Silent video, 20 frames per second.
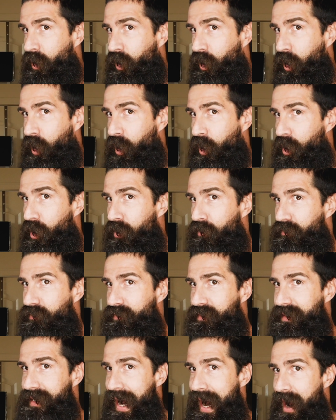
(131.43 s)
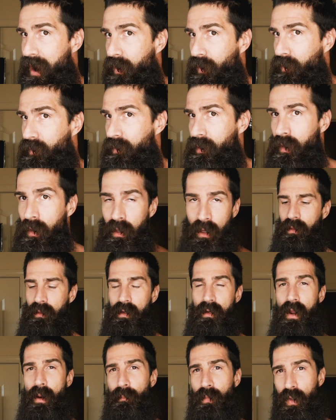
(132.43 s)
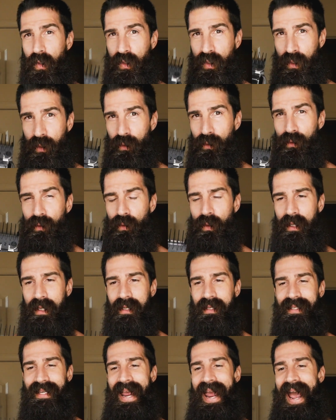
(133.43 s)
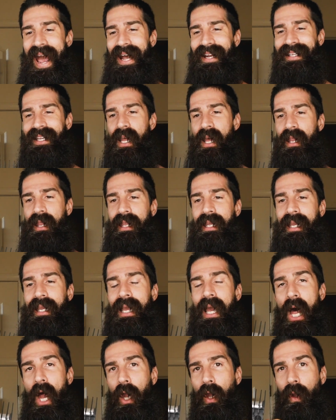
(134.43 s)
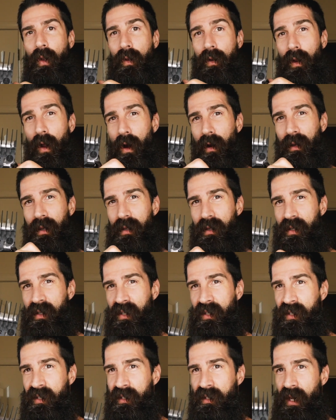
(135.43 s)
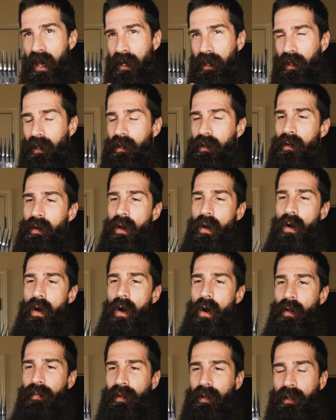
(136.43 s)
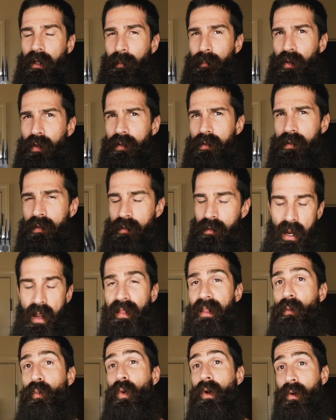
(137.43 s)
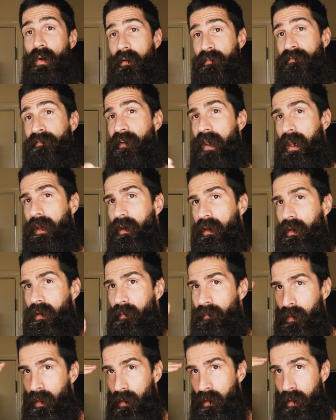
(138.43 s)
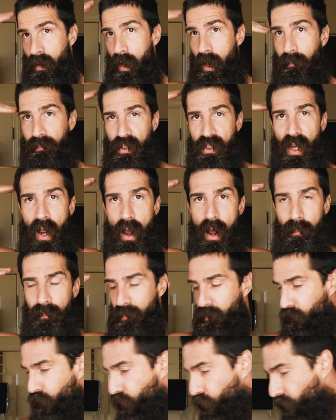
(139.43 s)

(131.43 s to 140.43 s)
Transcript: curve down. The number two is at the longest setting on the clippers, and then we're going to fade it up top